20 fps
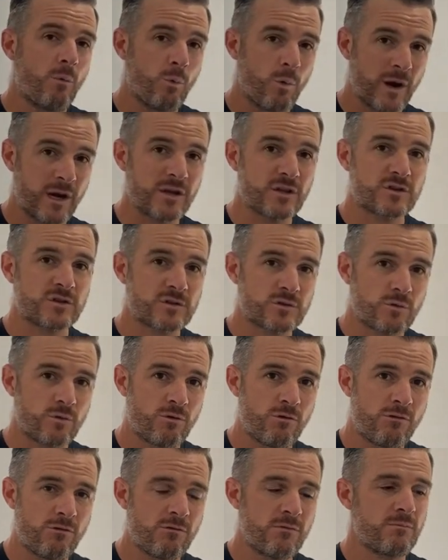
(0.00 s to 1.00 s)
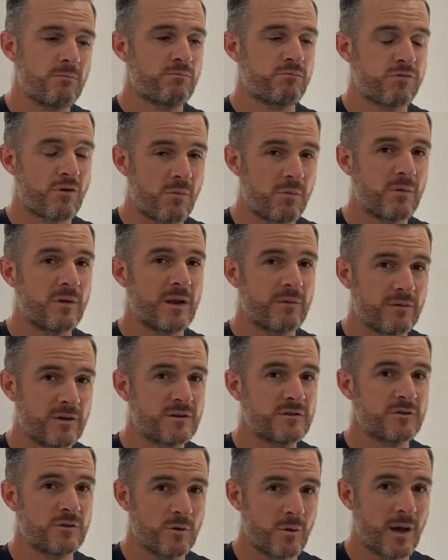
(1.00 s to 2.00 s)
When it's sore, probably every
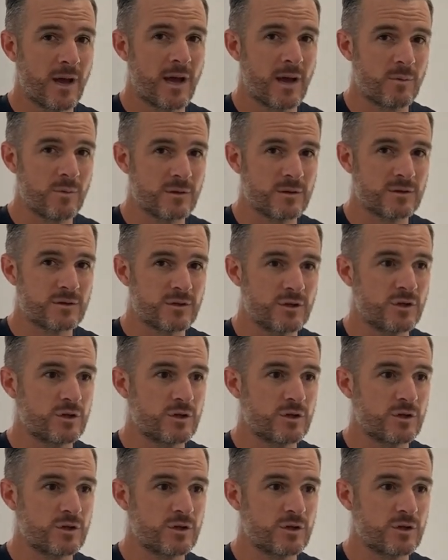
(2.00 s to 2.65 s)
2 hours.